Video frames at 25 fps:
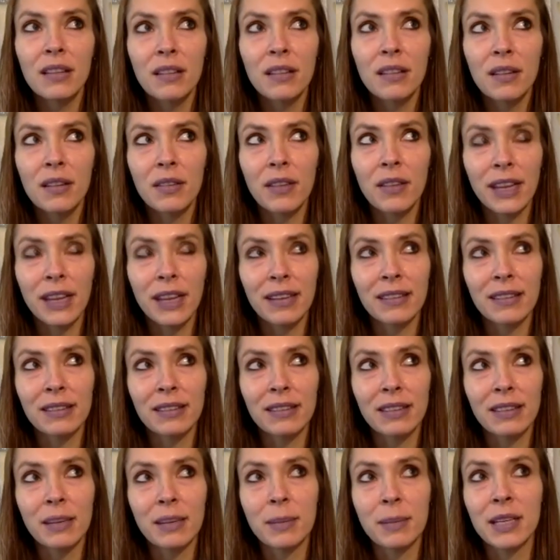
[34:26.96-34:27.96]
Like
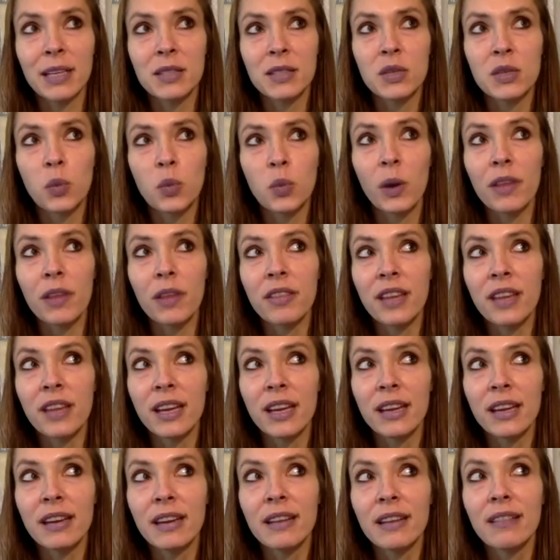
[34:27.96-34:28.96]
limits
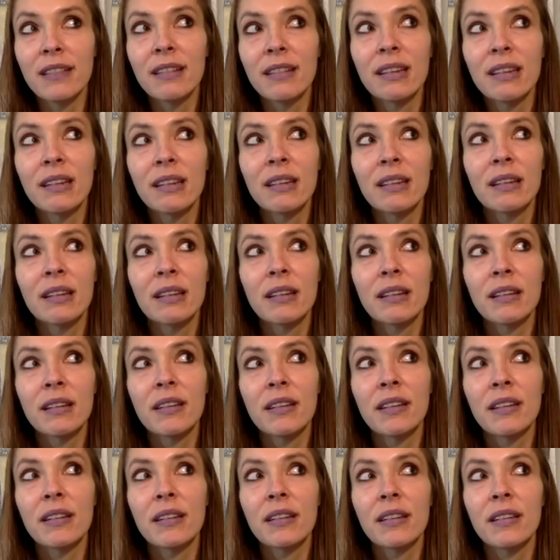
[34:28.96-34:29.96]
within,
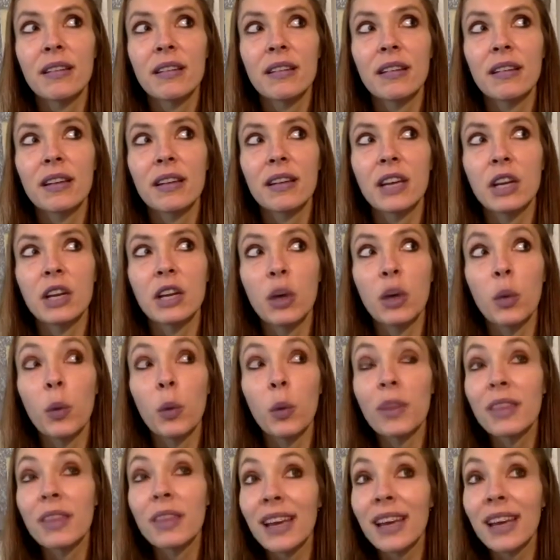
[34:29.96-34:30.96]
you know,
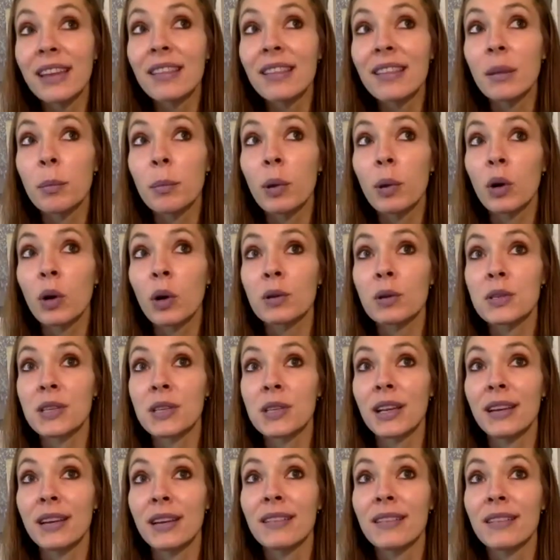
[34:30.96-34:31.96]
within the
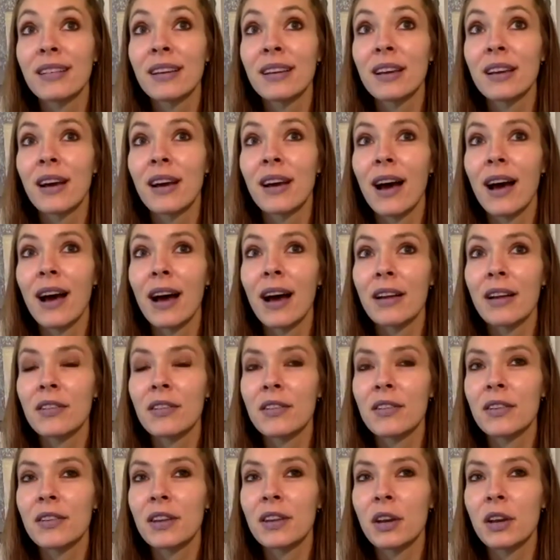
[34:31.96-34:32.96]
person.
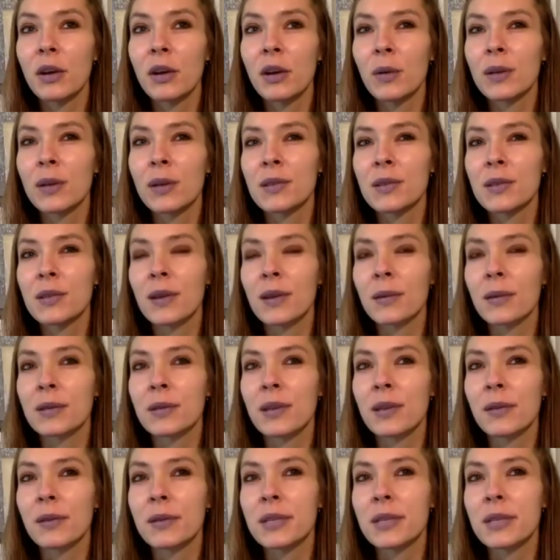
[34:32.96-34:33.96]
You know, because I
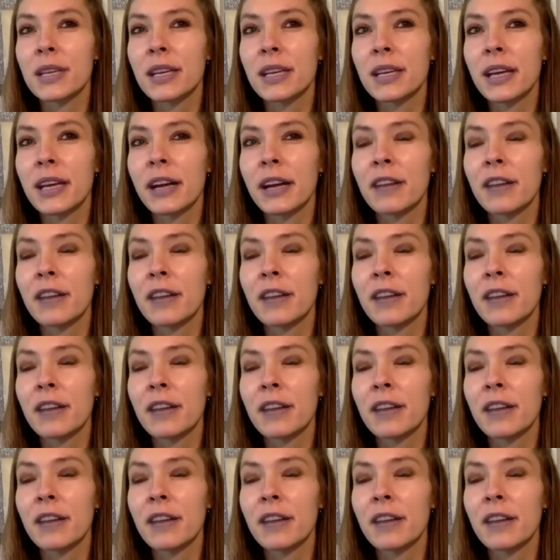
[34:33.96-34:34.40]
was thinking of